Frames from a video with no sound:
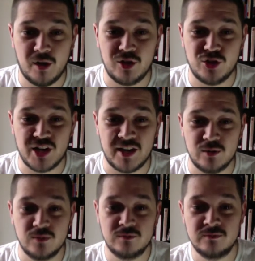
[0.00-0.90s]
new
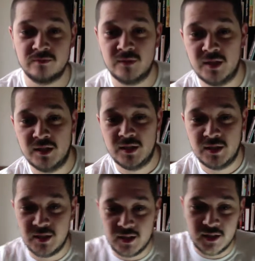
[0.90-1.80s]
channel,
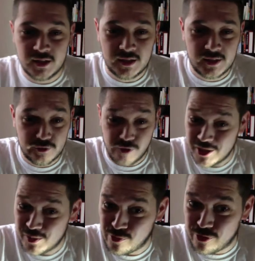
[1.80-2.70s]

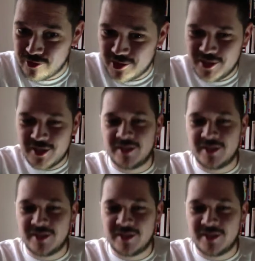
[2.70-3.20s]
Fraser Breweries,